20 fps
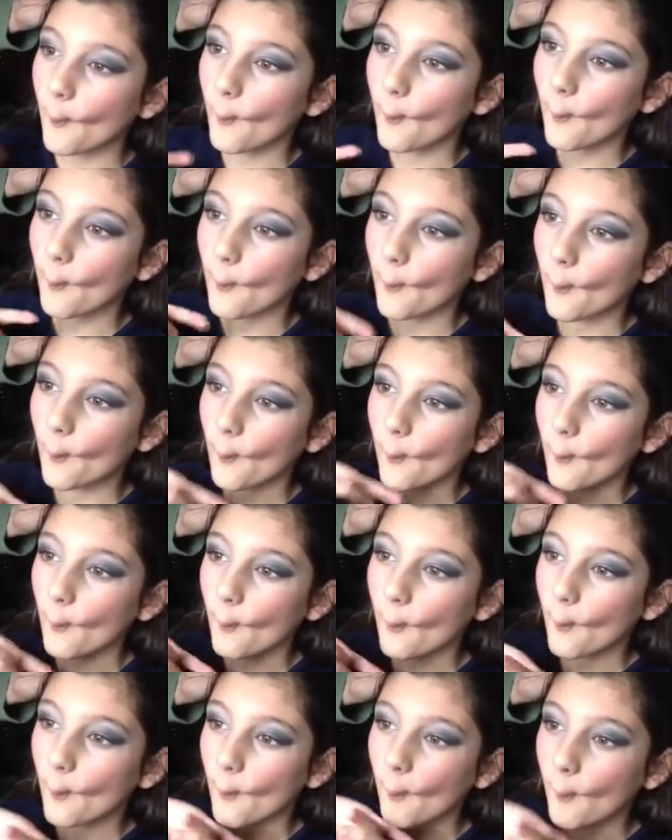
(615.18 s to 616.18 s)
any
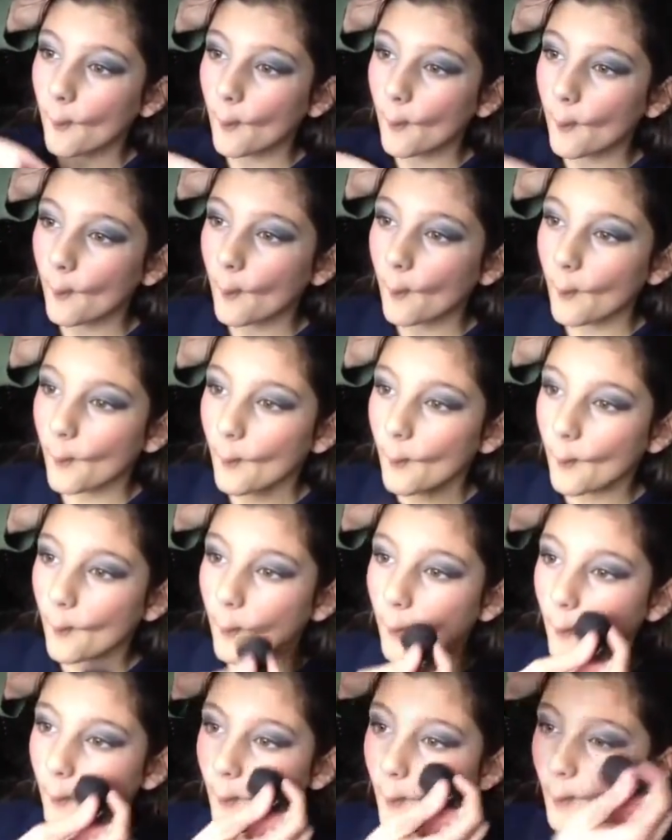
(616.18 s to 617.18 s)
line from the face to the
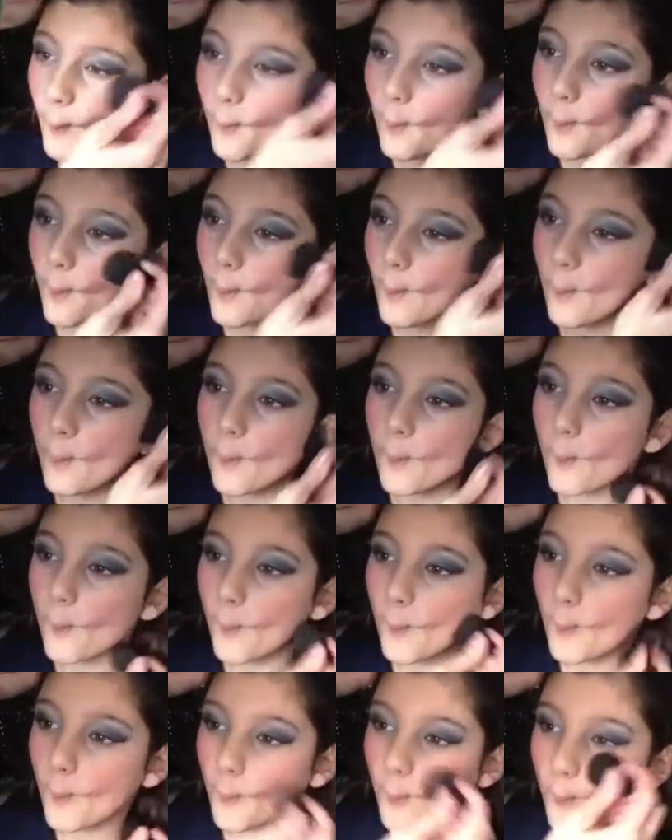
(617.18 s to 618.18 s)
neck, just nice and
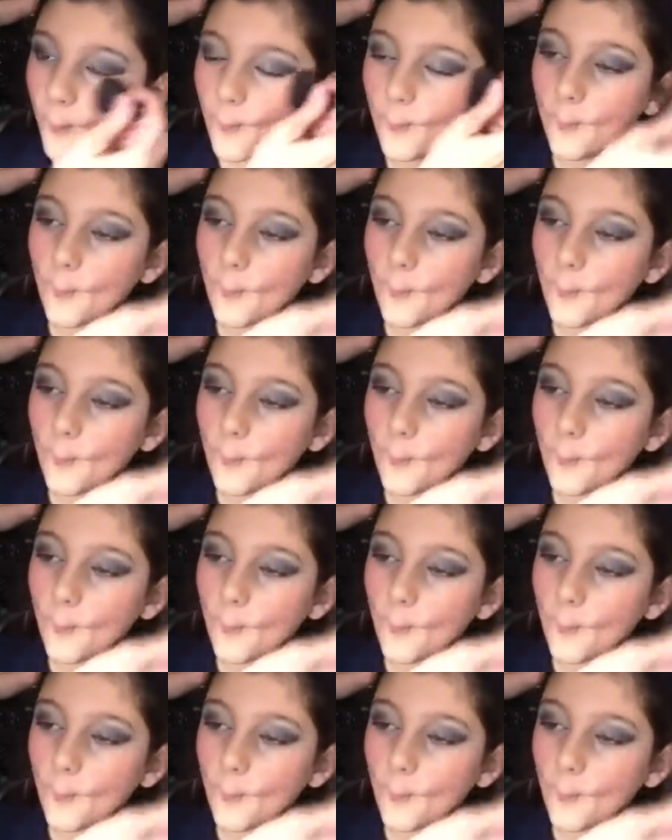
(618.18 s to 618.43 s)
smooth.